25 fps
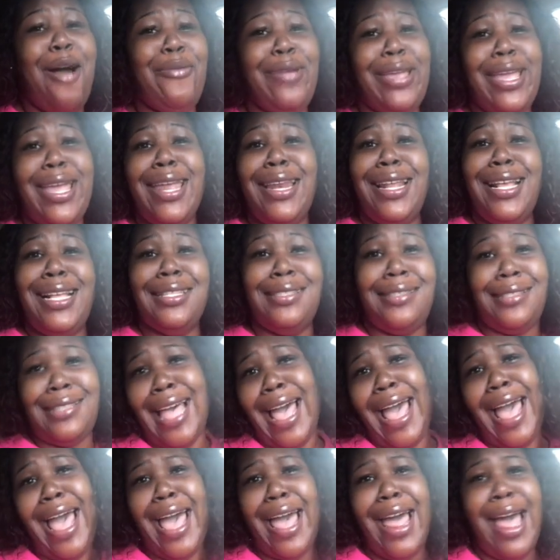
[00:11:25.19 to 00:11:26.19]
get
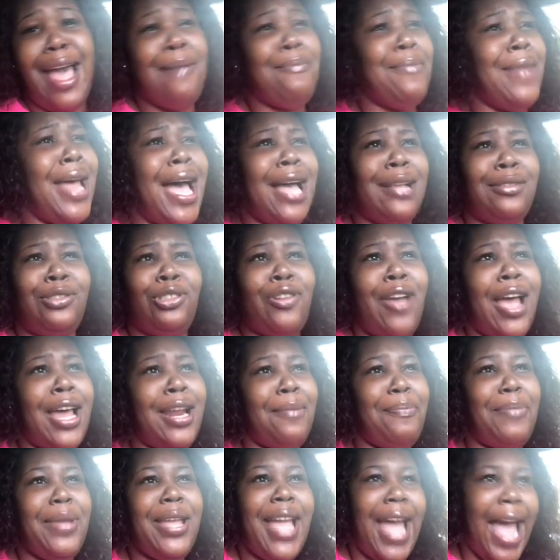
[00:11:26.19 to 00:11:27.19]
inside. I'm not trying
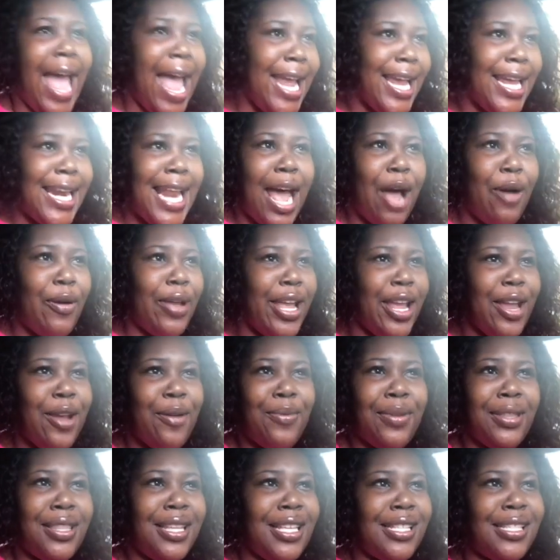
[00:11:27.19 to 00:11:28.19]
to be hanging out here
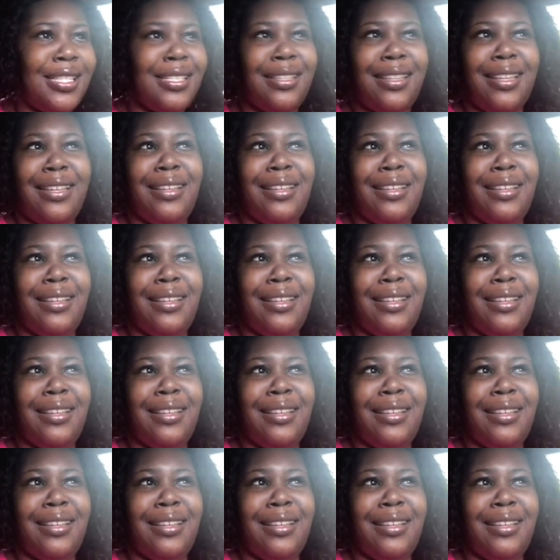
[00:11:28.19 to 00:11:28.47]
with this